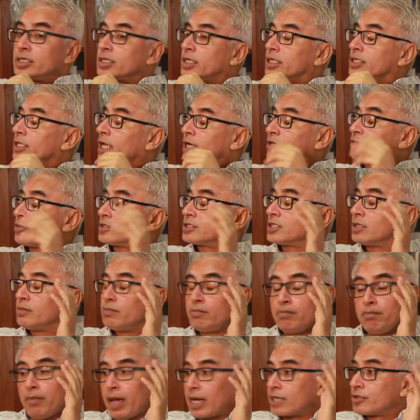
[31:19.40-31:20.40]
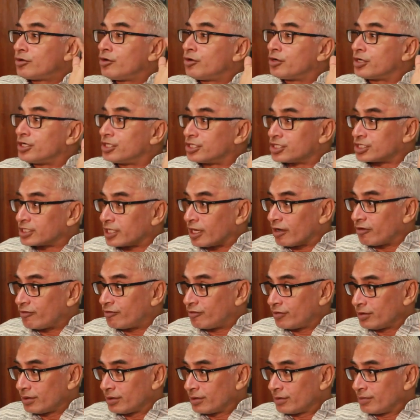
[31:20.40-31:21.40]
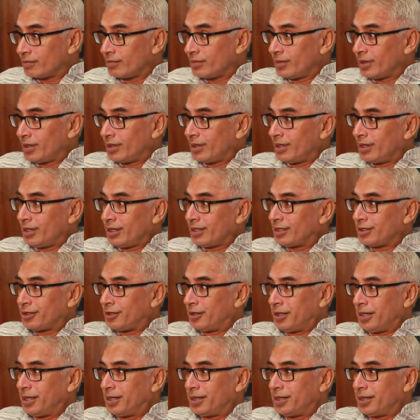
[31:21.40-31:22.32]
I think that was in Bangalore itself. Okay.